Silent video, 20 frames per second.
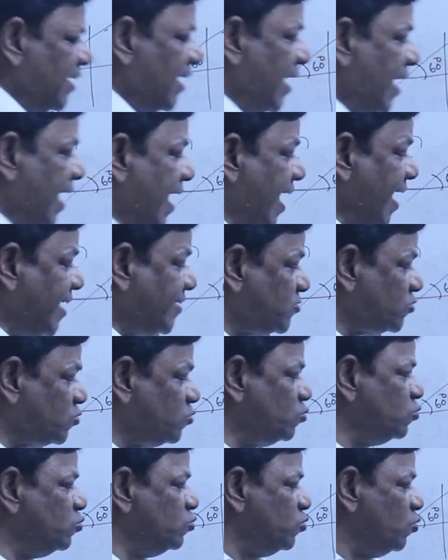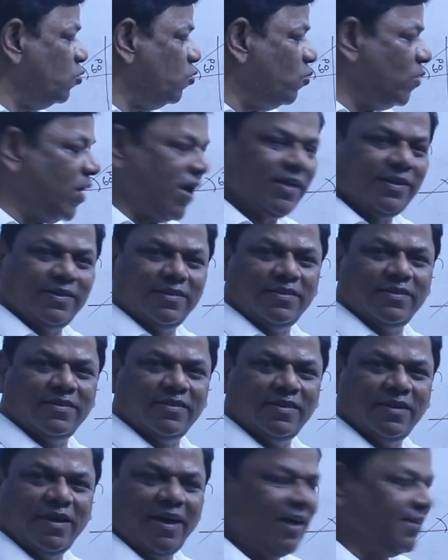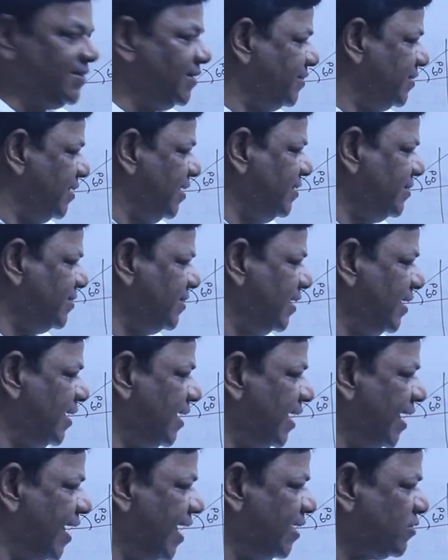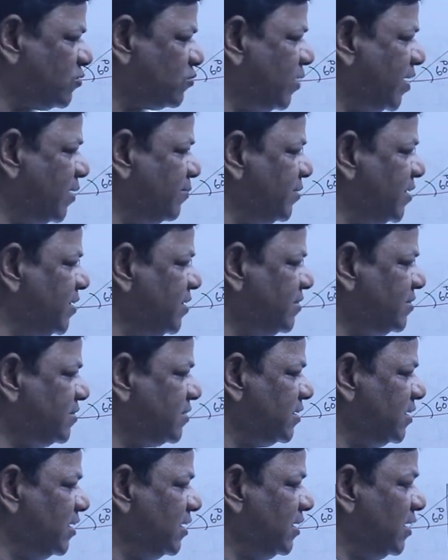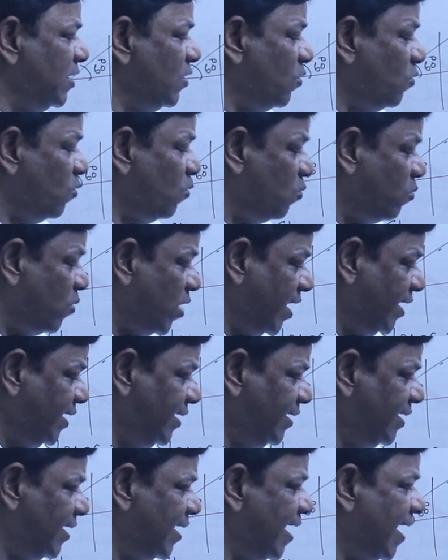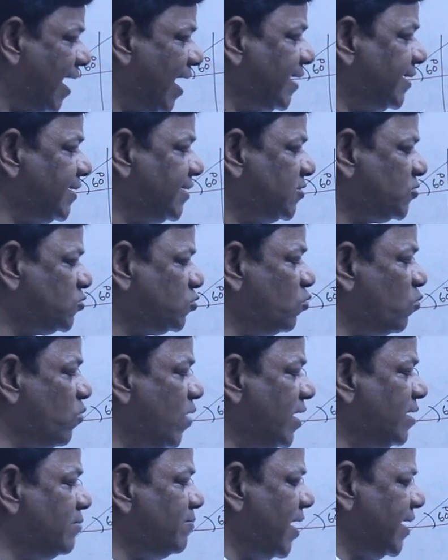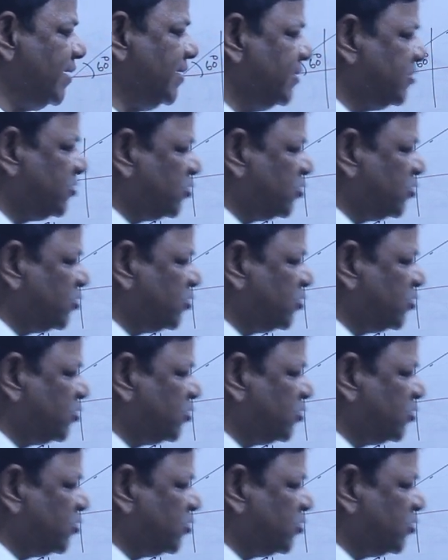x2, 1. This is x1 means 1 and it is 2. 1 minus